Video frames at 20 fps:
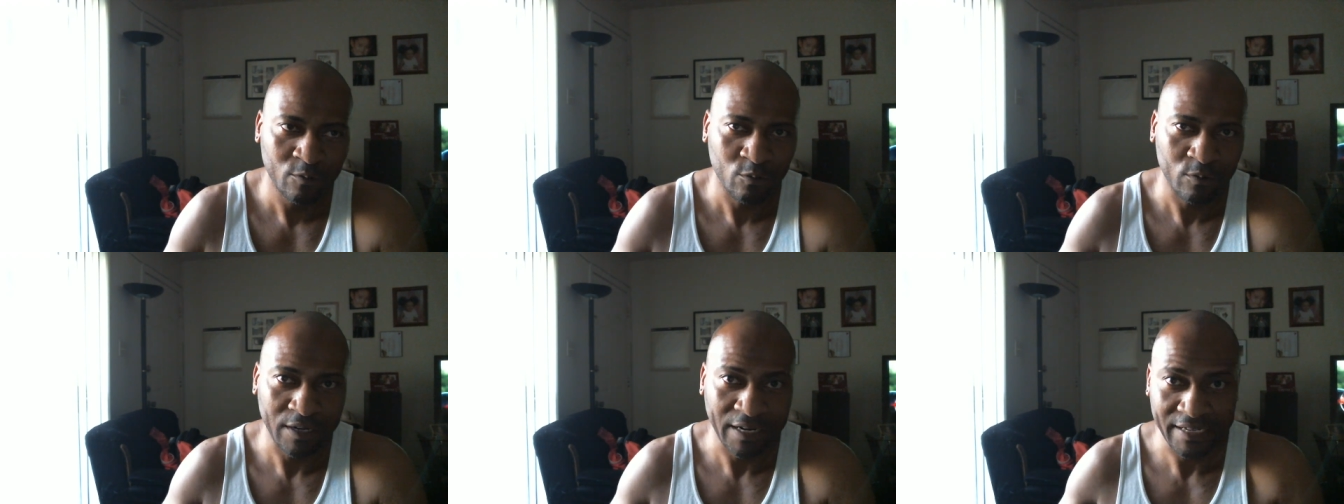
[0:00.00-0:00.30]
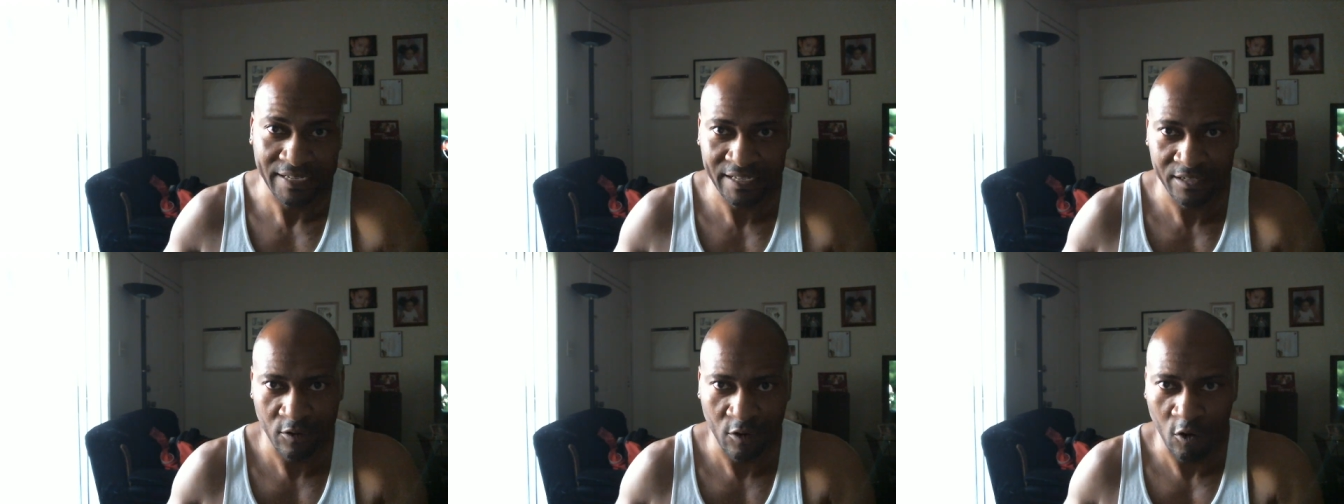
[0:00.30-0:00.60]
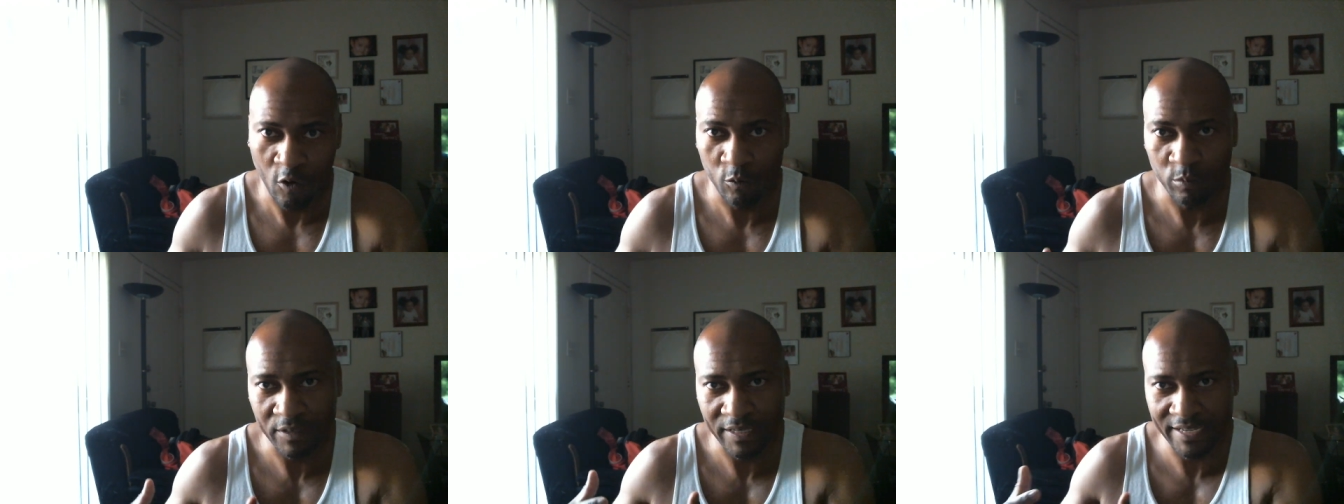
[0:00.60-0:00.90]
when I get
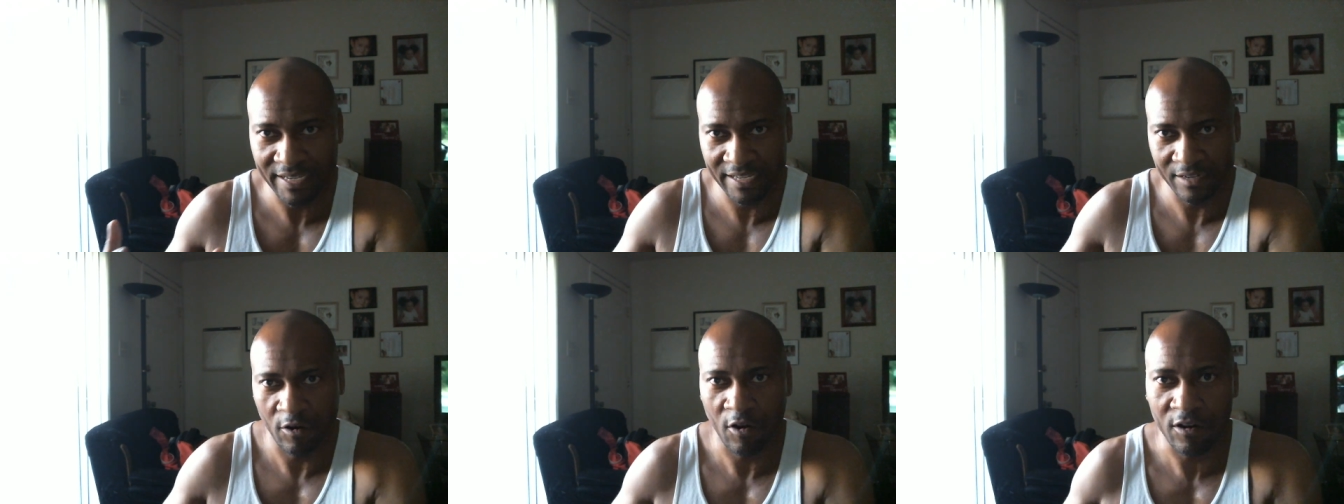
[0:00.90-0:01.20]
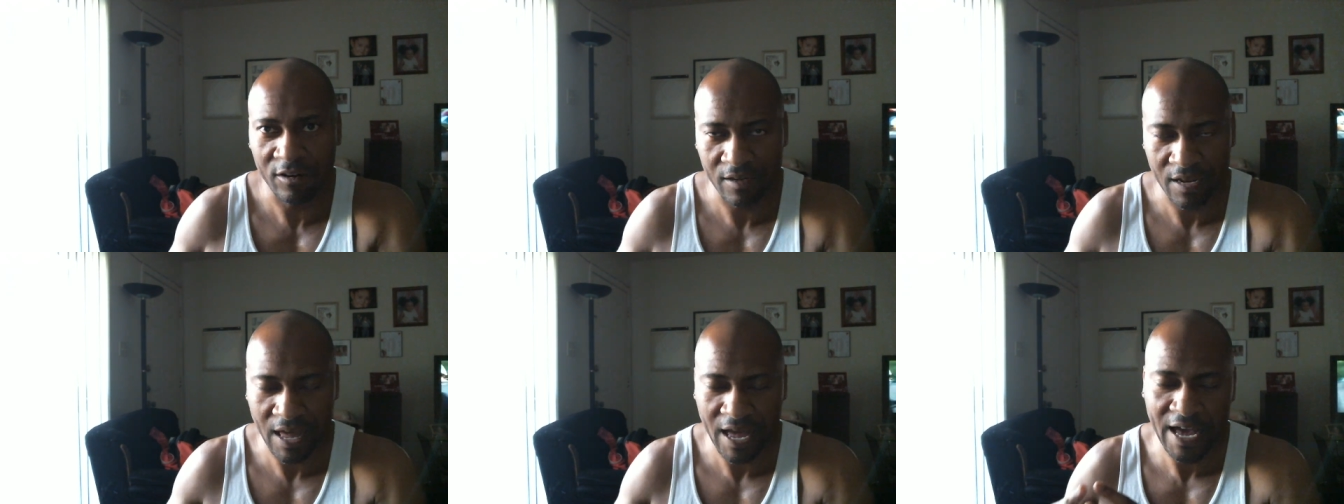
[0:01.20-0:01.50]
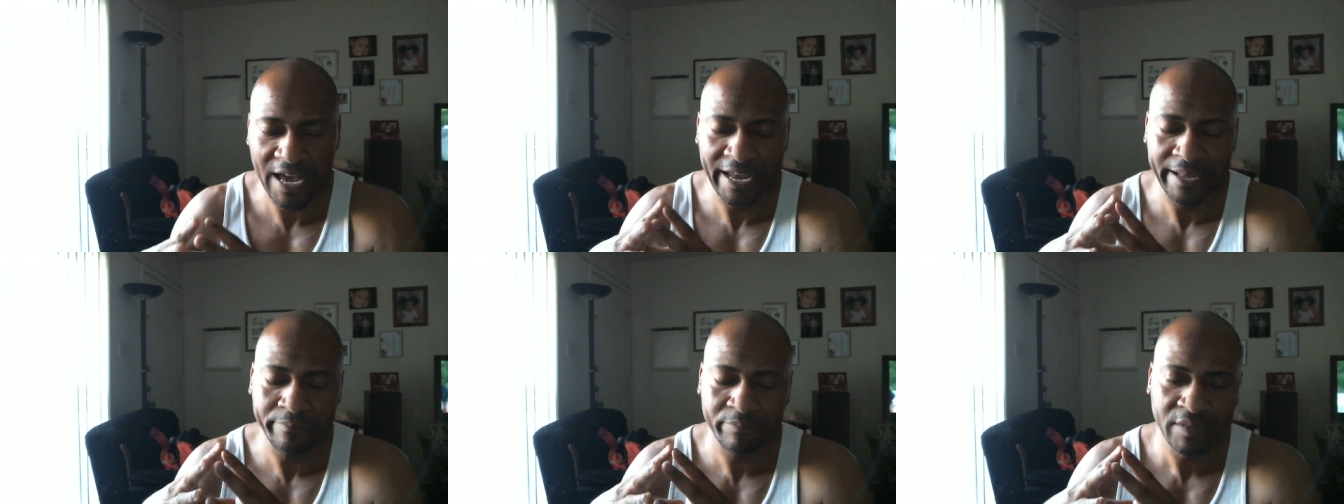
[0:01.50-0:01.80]
home, get
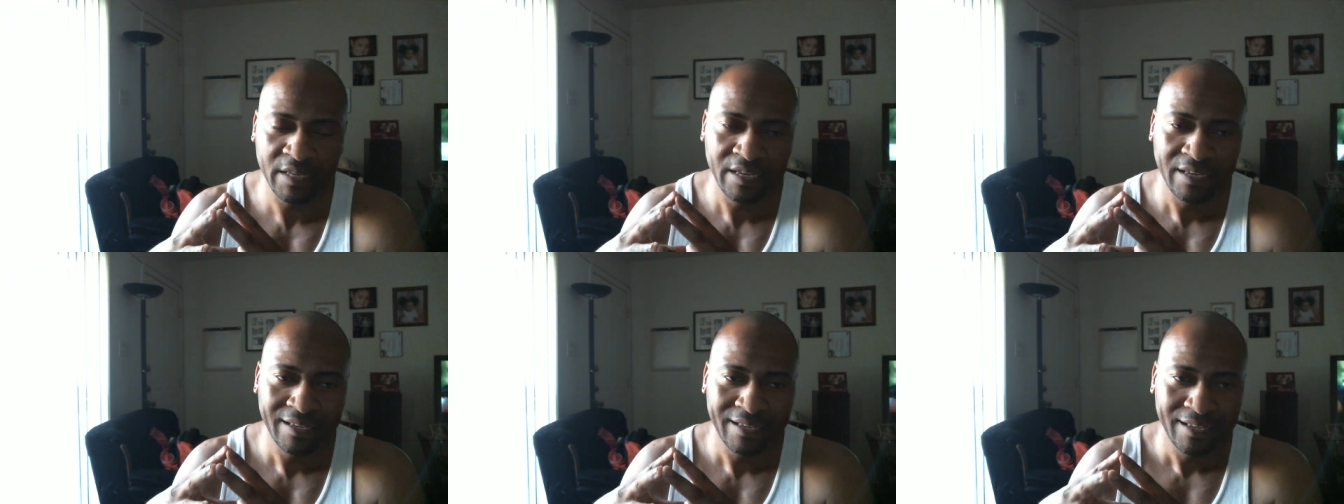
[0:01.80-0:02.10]
online,